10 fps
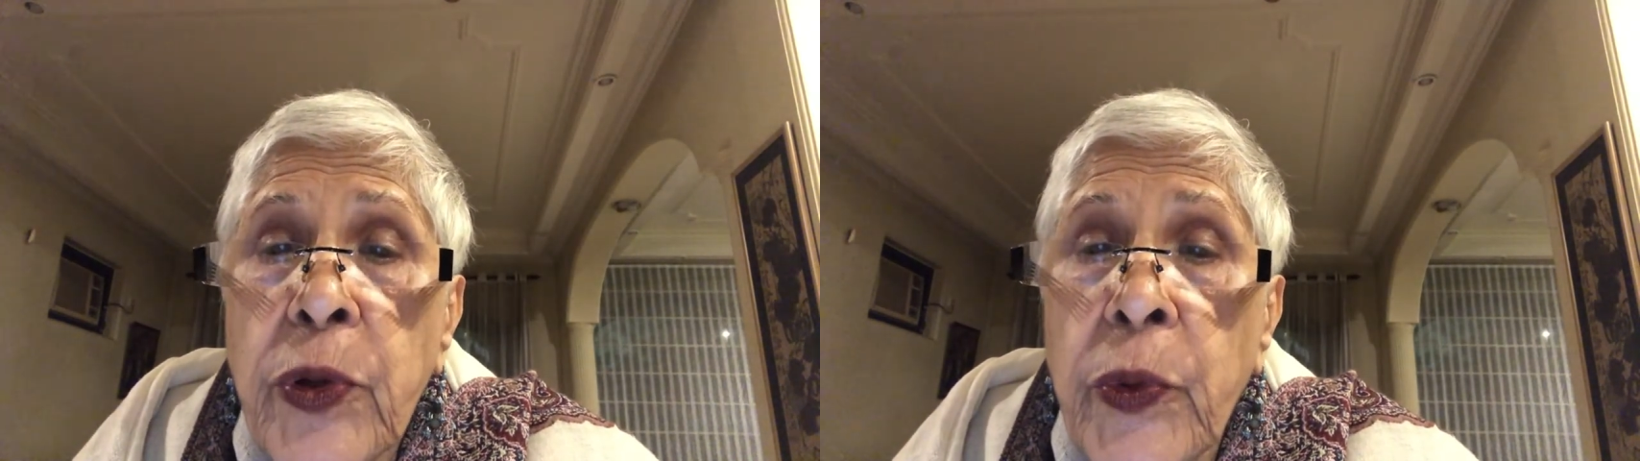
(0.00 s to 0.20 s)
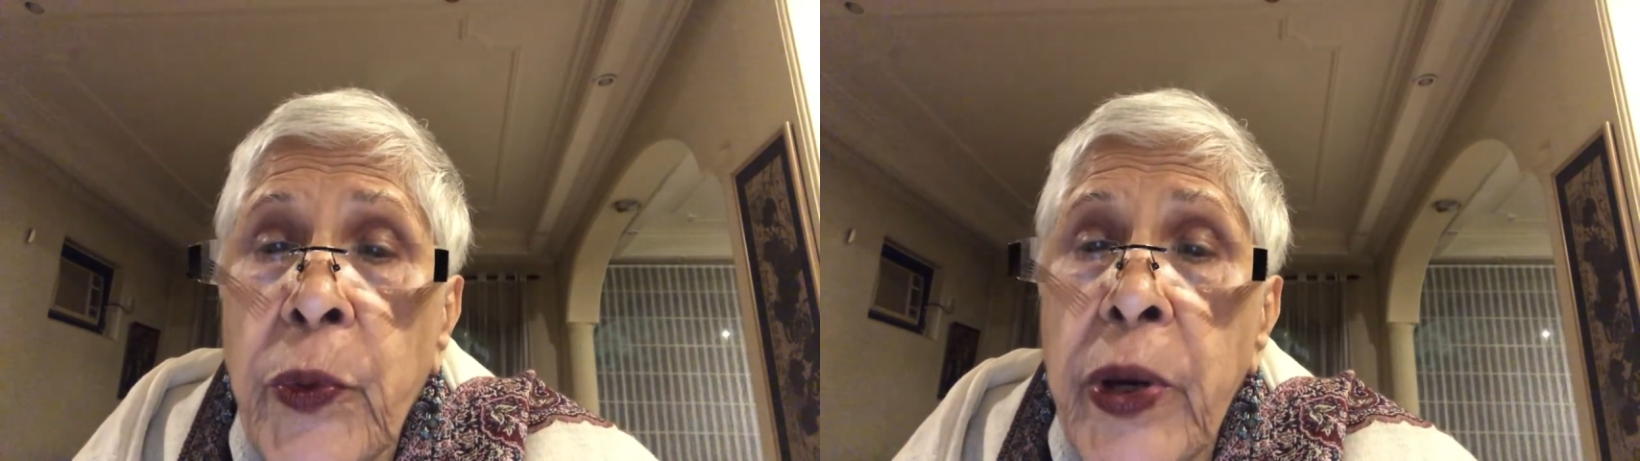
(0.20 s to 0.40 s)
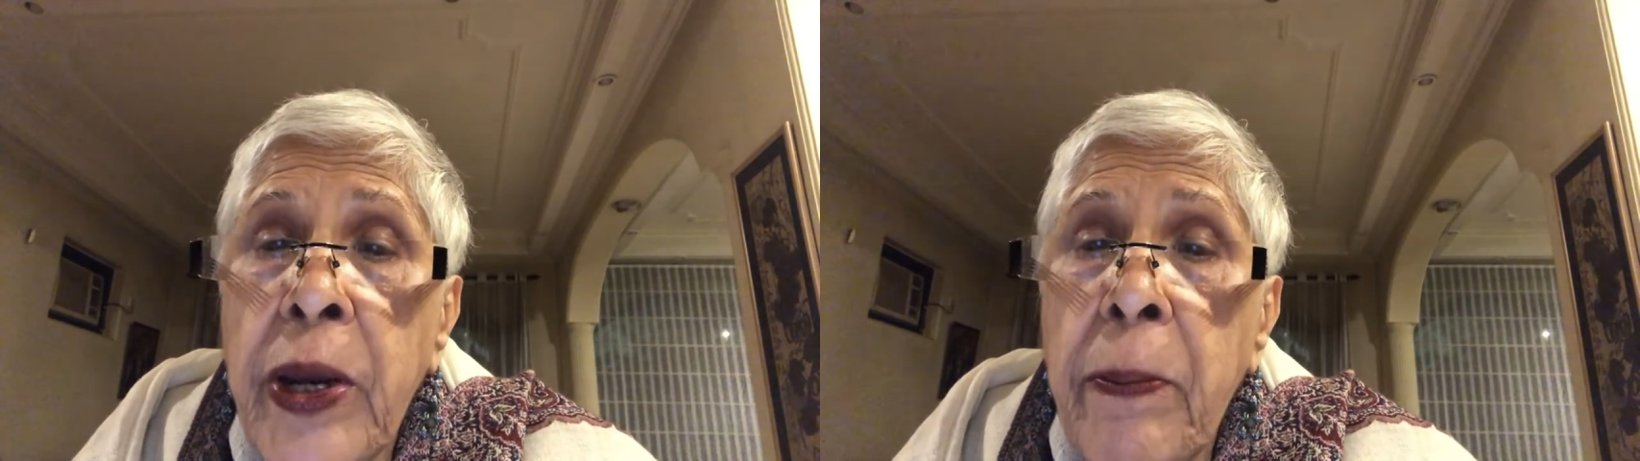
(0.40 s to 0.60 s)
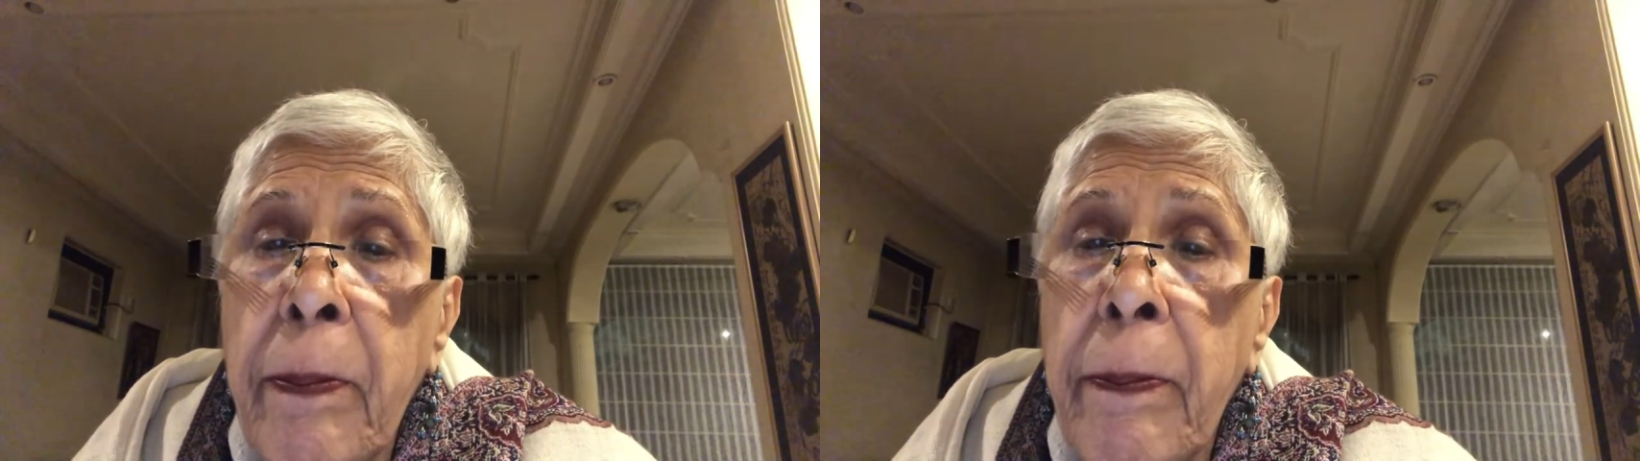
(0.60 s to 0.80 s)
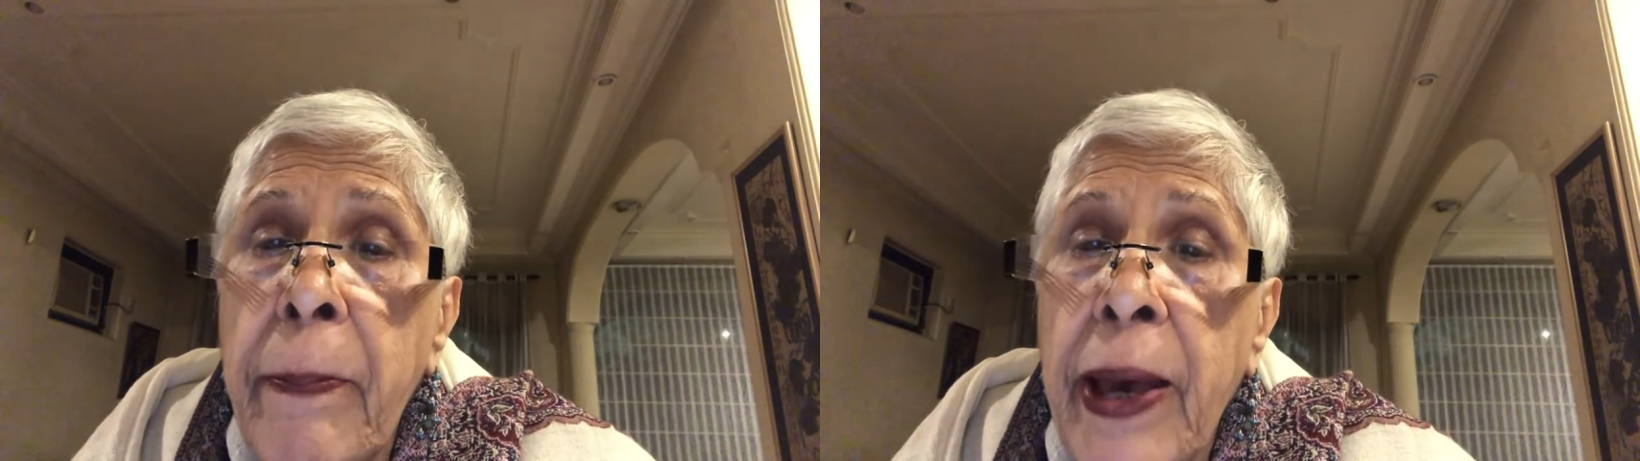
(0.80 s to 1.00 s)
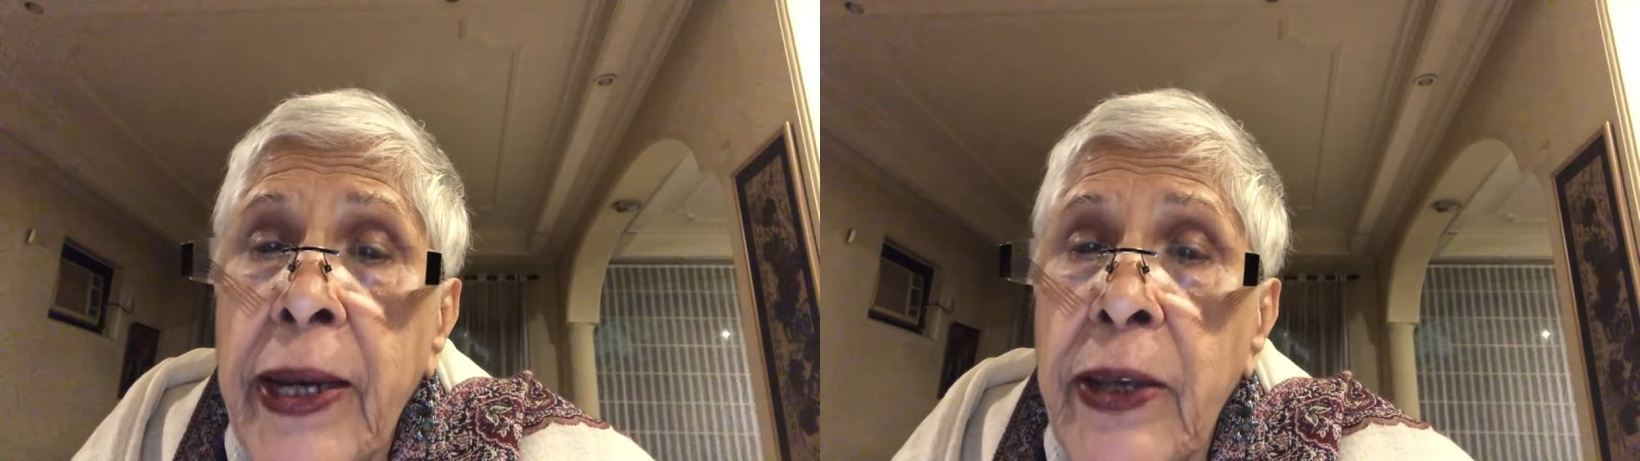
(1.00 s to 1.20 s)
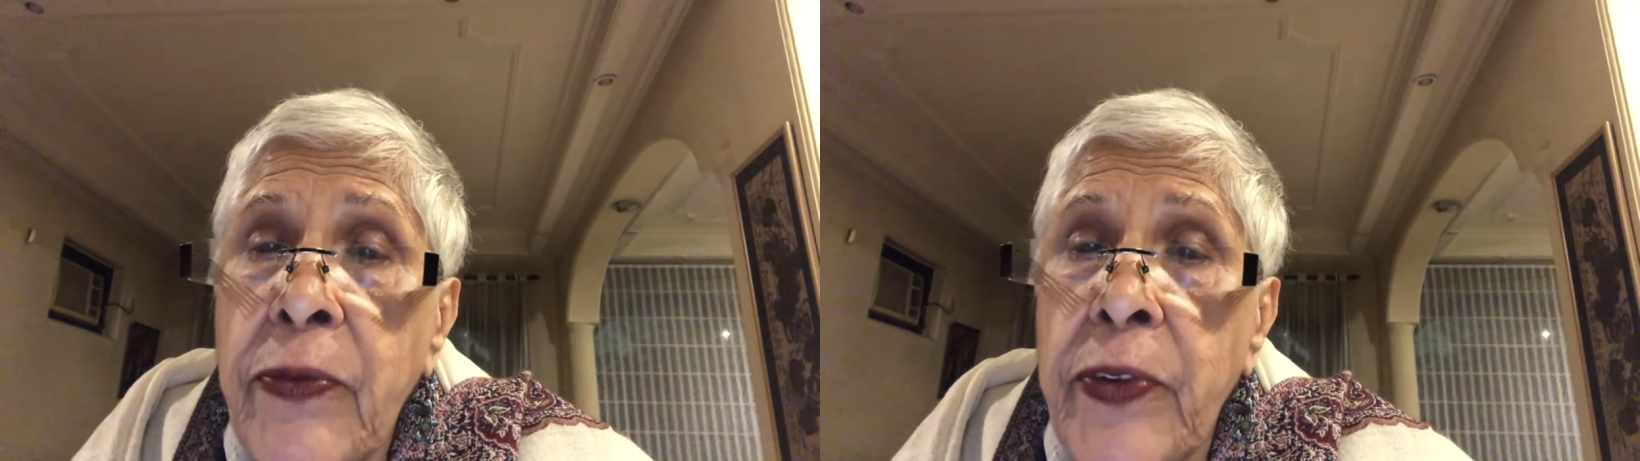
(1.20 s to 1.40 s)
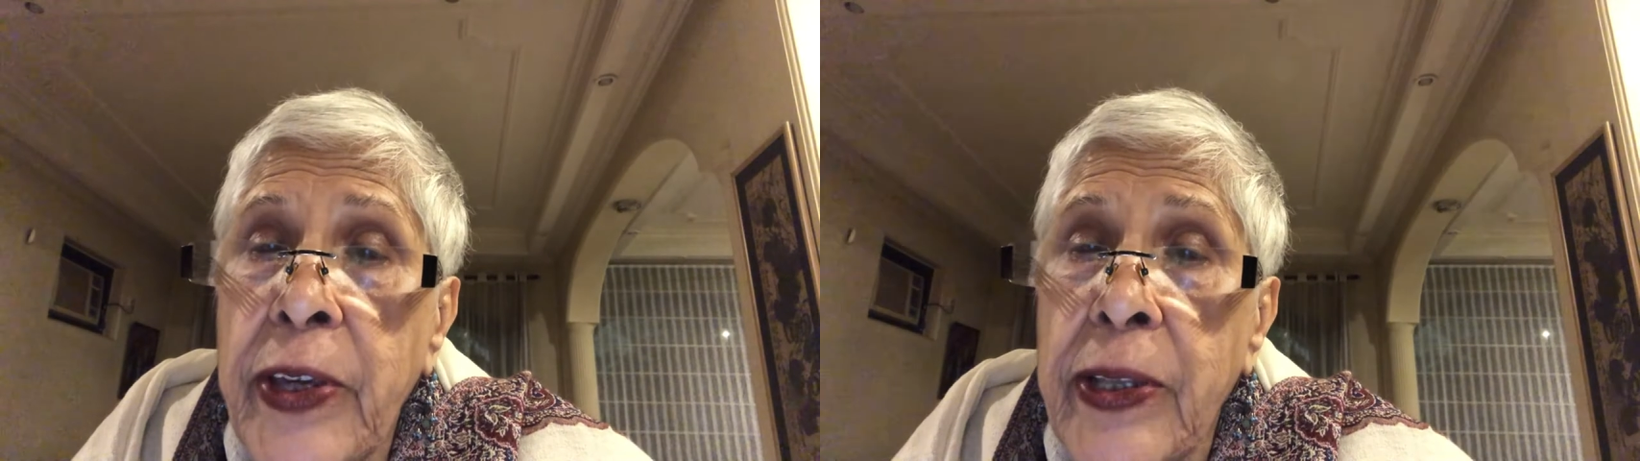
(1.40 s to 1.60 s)
green paddy
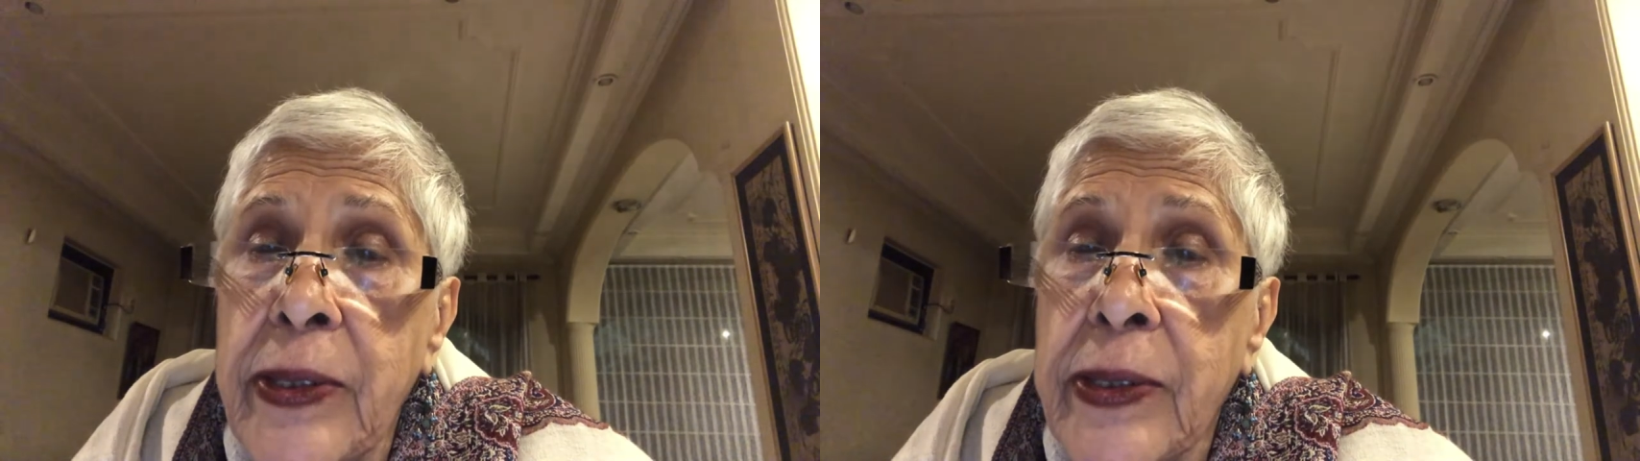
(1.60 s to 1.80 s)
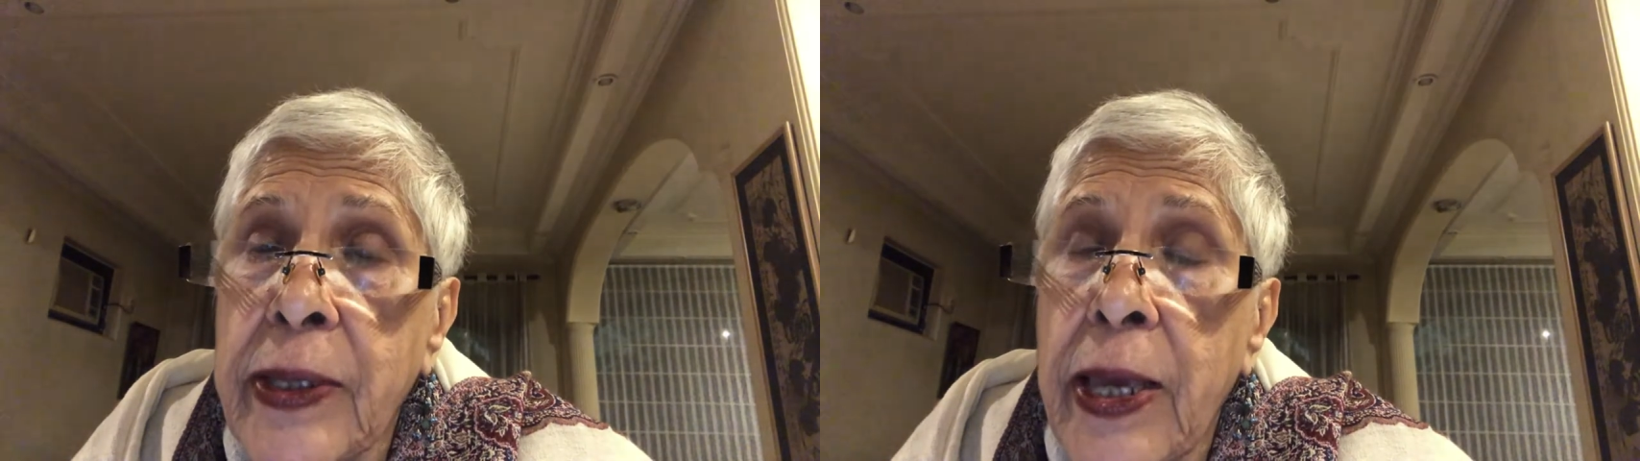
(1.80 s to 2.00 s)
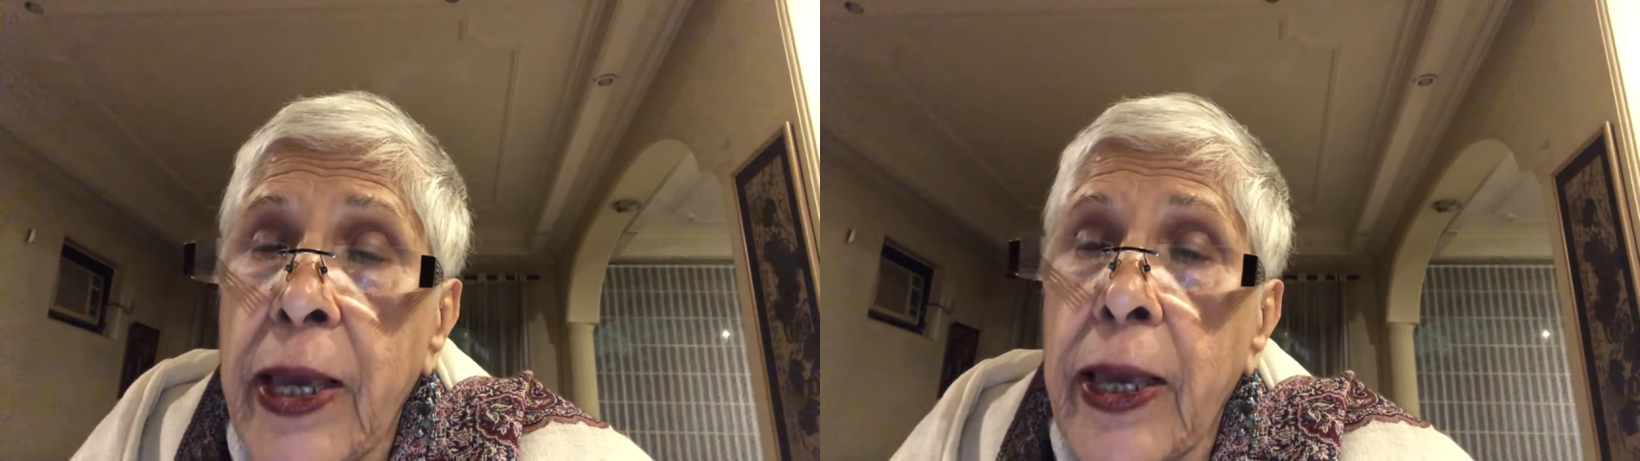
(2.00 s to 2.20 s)
fields